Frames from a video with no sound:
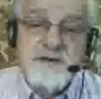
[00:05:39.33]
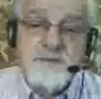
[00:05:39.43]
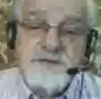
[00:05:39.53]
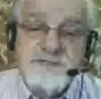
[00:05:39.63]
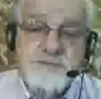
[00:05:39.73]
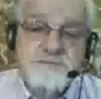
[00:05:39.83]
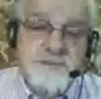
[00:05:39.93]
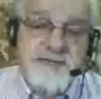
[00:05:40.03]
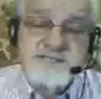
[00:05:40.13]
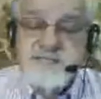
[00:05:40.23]
which
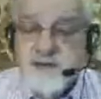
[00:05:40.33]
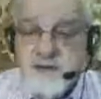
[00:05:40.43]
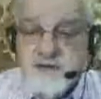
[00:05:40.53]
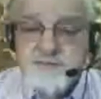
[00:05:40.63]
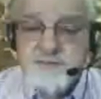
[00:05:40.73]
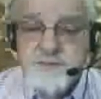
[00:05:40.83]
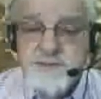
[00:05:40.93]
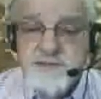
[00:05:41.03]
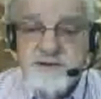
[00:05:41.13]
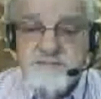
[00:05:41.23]
makes it hard to
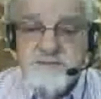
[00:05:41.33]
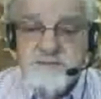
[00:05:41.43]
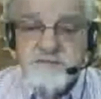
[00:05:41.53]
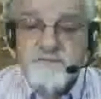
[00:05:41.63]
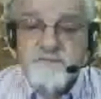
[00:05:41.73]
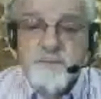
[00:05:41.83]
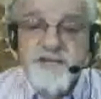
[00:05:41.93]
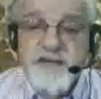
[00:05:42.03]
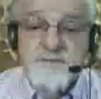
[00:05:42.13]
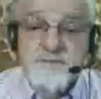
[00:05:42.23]
recover. For
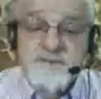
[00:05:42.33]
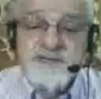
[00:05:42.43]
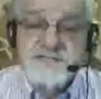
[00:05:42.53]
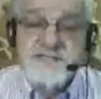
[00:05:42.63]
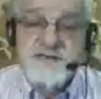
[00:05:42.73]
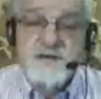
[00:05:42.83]
that reason,